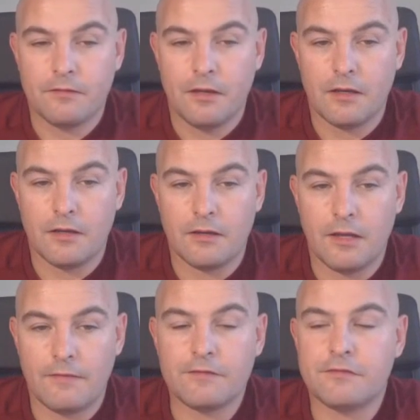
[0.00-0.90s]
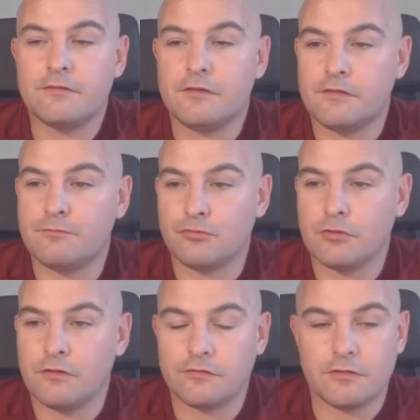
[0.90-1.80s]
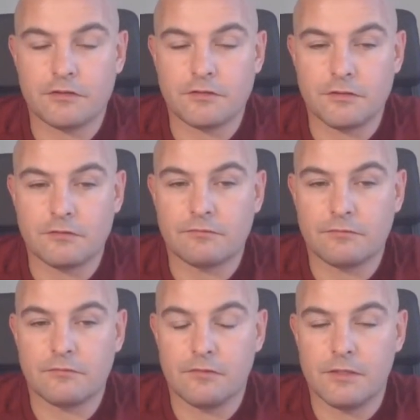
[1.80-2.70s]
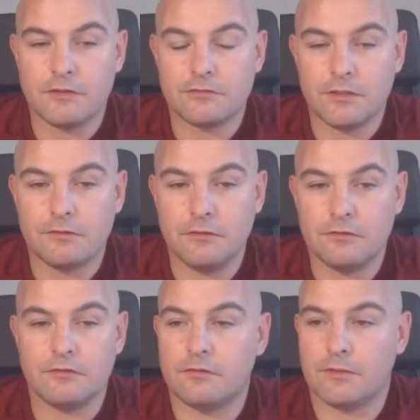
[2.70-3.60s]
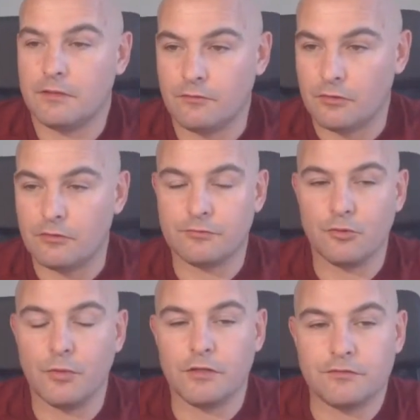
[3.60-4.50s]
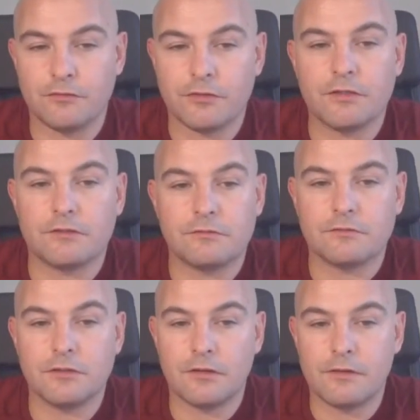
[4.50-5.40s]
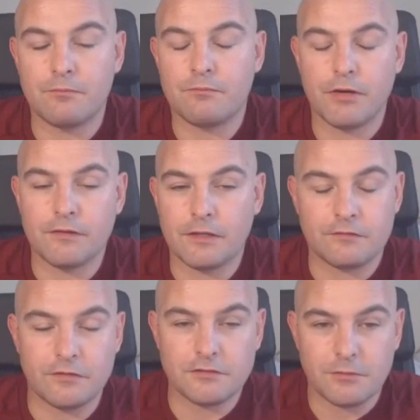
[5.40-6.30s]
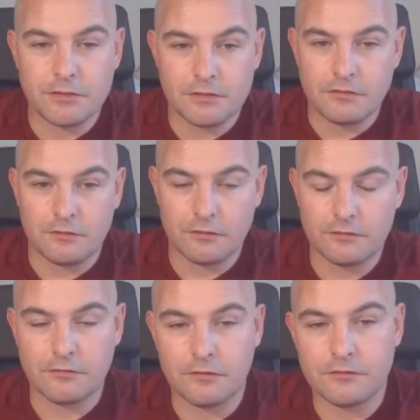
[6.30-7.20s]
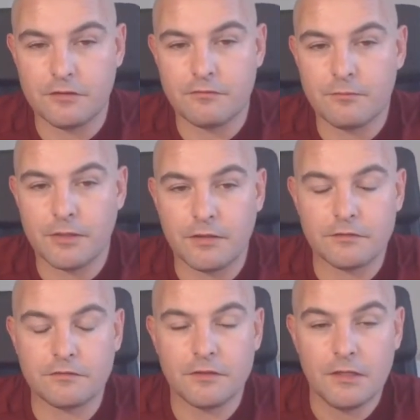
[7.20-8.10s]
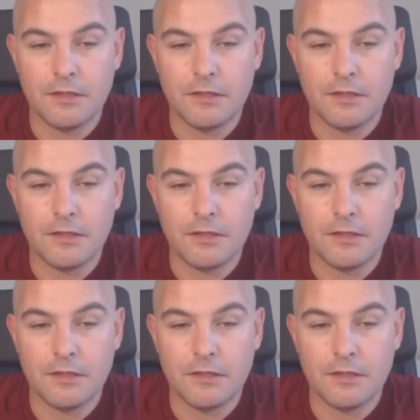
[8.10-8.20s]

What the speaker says: And this is broadly the structure that the military uses. I mean, they've got lots more words for it, and they break down situation into lots of different parts.